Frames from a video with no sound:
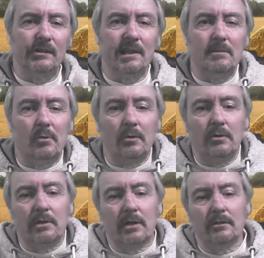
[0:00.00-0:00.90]
anybody who
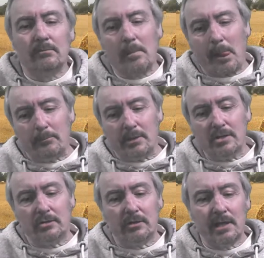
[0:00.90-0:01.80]
does
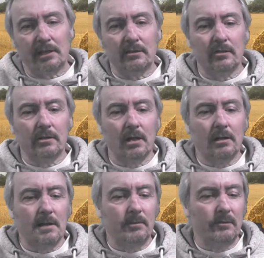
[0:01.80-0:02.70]
beach detecting, because I know a
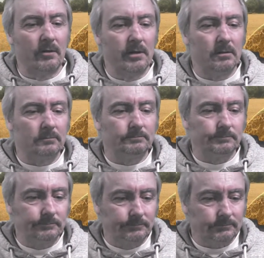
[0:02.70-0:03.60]
couple of 3
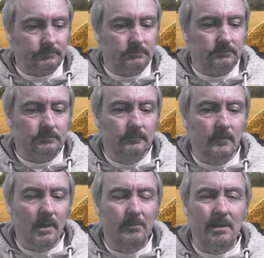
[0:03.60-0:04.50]

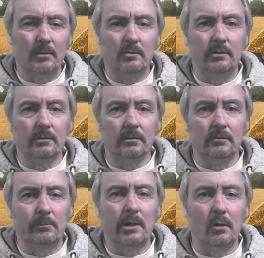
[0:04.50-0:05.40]
people who
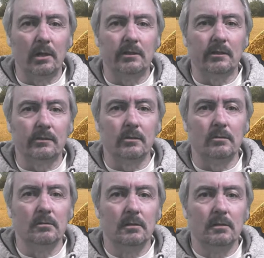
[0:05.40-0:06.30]
purely just do
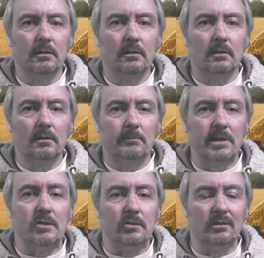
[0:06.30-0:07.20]

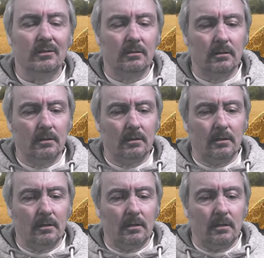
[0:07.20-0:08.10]
beaches.
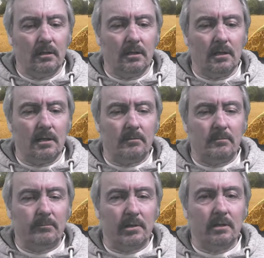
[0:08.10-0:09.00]

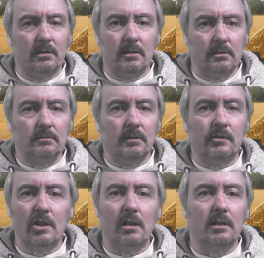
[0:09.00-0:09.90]
But
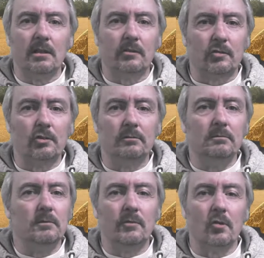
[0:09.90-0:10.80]
certainly it's good
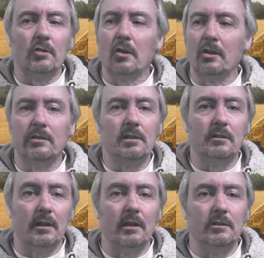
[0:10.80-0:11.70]
if you're on holiday
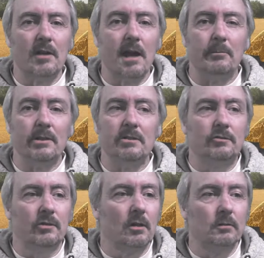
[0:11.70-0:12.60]
and you're at a beach,
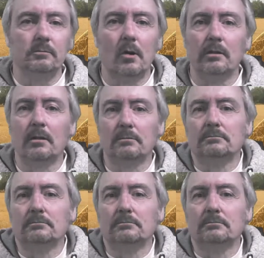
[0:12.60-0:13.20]
so why not